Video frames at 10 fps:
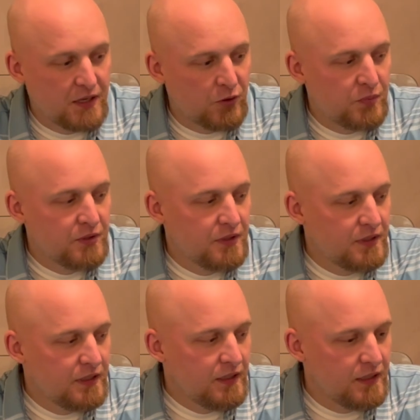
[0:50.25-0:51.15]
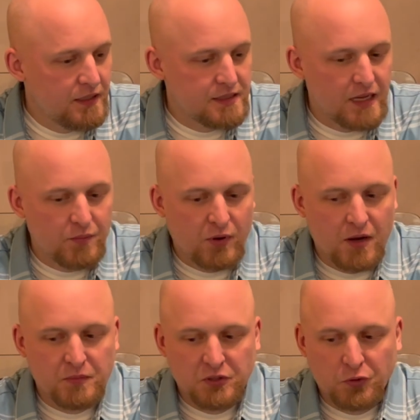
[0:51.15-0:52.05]
to help ease that
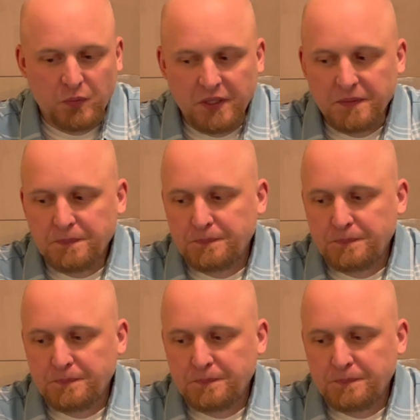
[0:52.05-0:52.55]
problem a little bit.